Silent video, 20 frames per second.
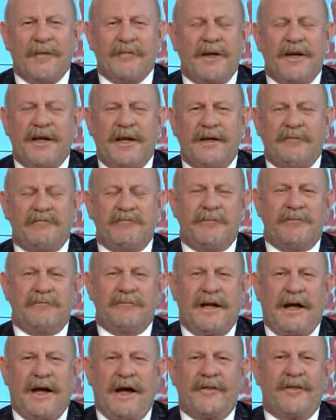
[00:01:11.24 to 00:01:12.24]
many
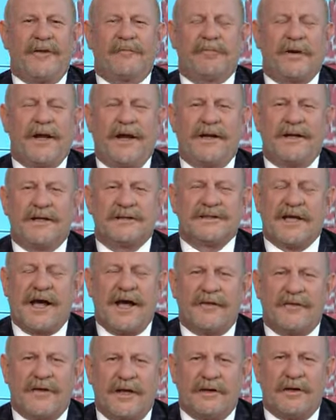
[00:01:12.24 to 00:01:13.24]
other planets
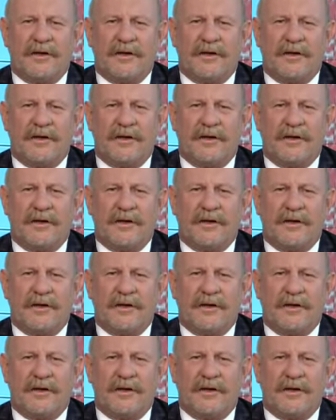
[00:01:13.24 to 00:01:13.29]
are there